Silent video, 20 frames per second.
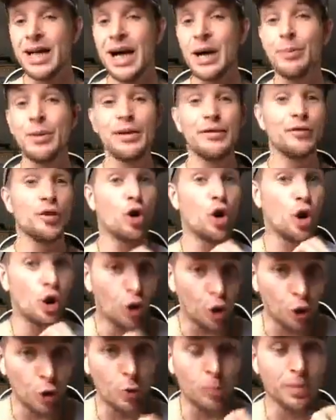and we have
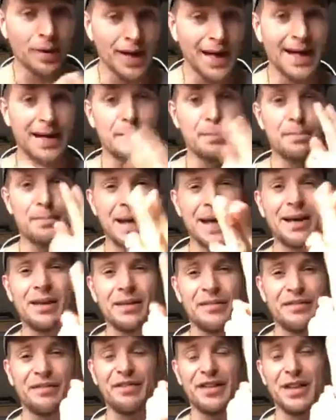all played
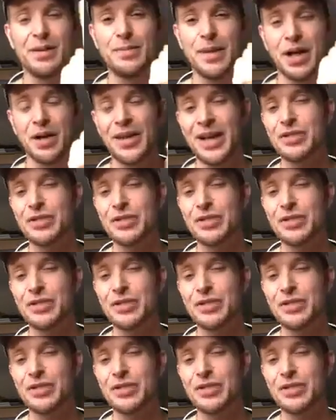male and female.